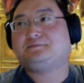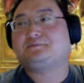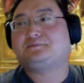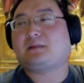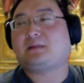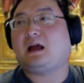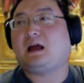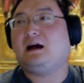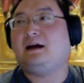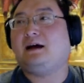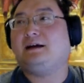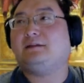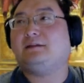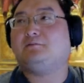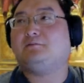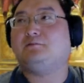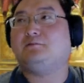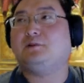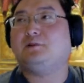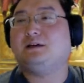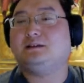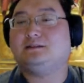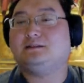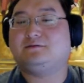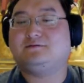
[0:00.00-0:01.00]
I
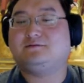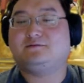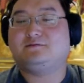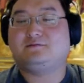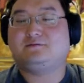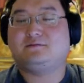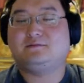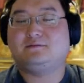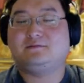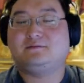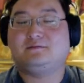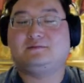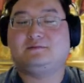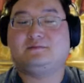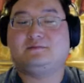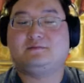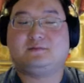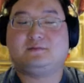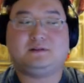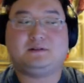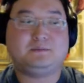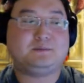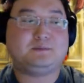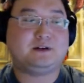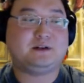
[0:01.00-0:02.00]
was
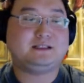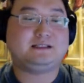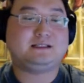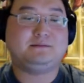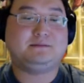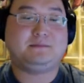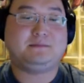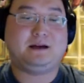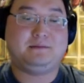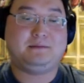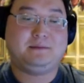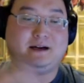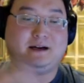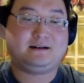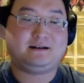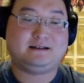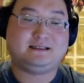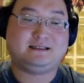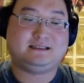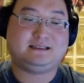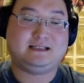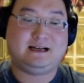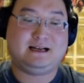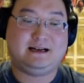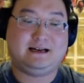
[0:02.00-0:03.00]
embracing my
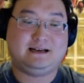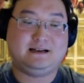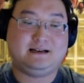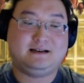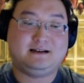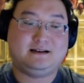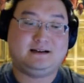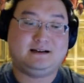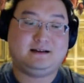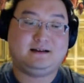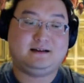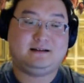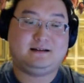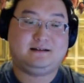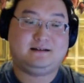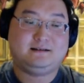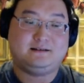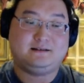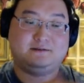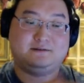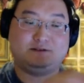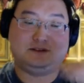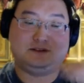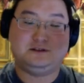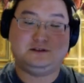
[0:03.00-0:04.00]
American side.
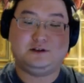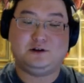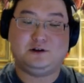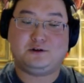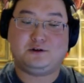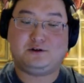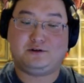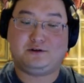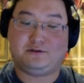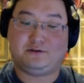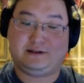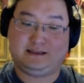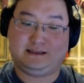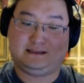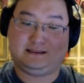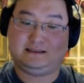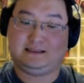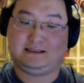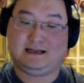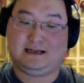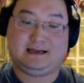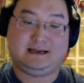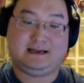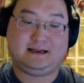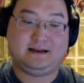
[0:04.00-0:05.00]
There was no Korean
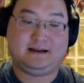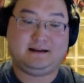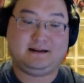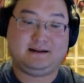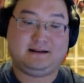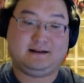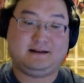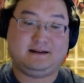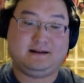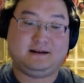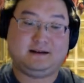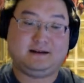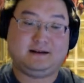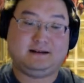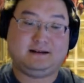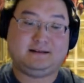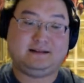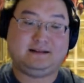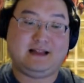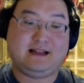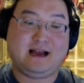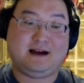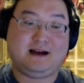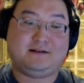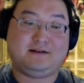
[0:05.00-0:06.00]
side.
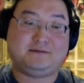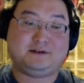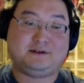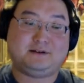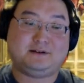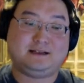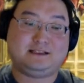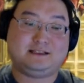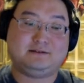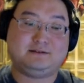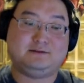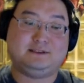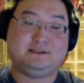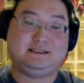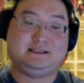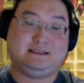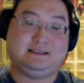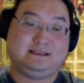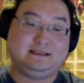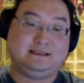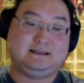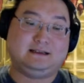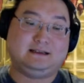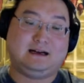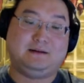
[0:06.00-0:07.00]
Now we're like
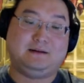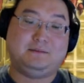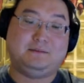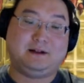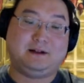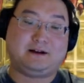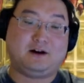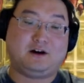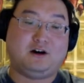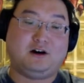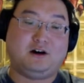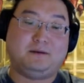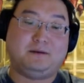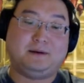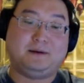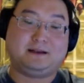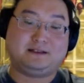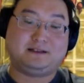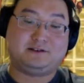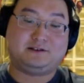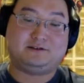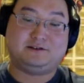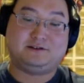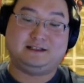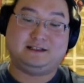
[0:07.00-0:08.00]
switching. I'm like all about
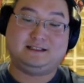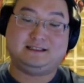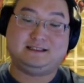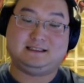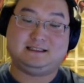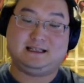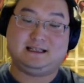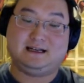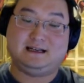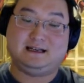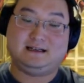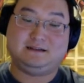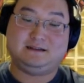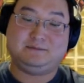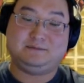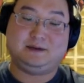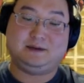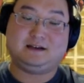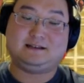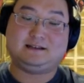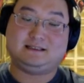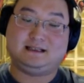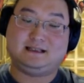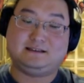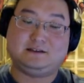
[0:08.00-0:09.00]
the Korean side.
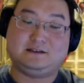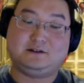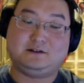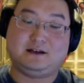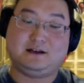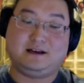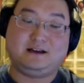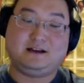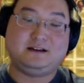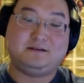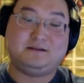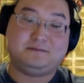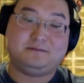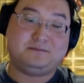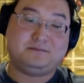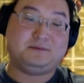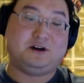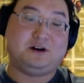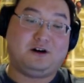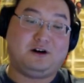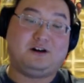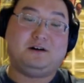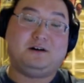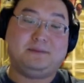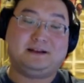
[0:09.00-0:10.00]
American side's okay, but
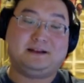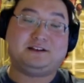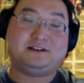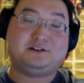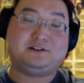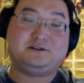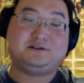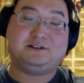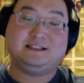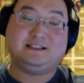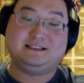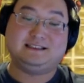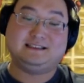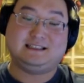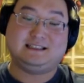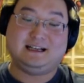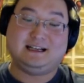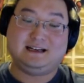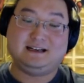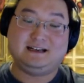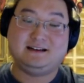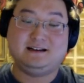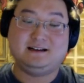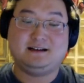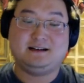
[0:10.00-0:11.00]
all about the Korean
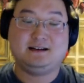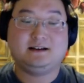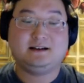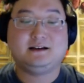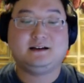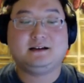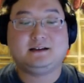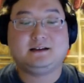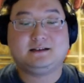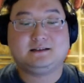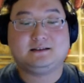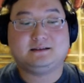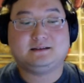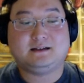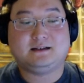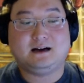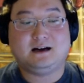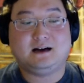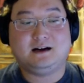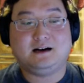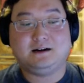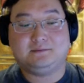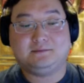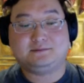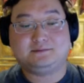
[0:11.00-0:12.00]
side.
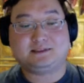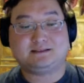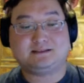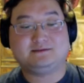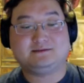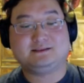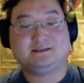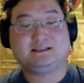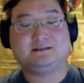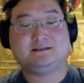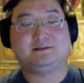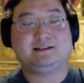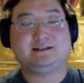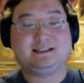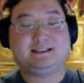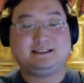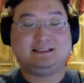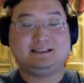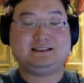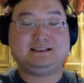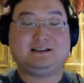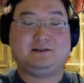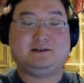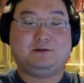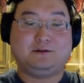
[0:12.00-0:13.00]
So like
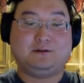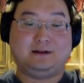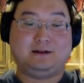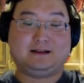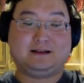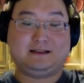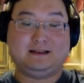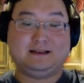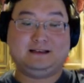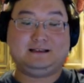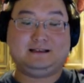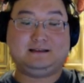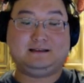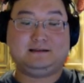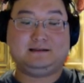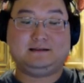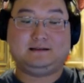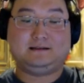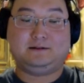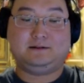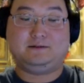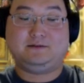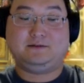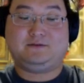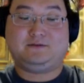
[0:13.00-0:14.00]
see someone like this
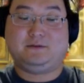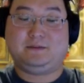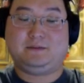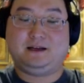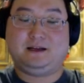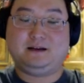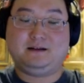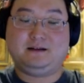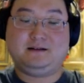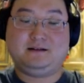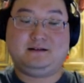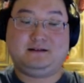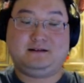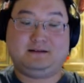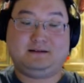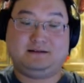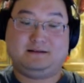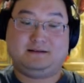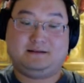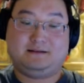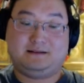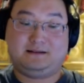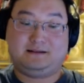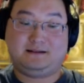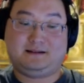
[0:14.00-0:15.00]
and went from here
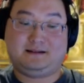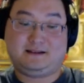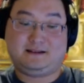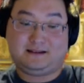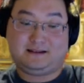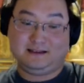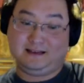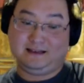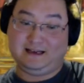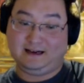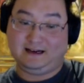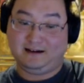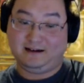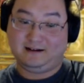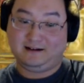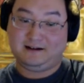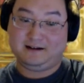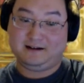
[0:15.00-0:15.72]
to there.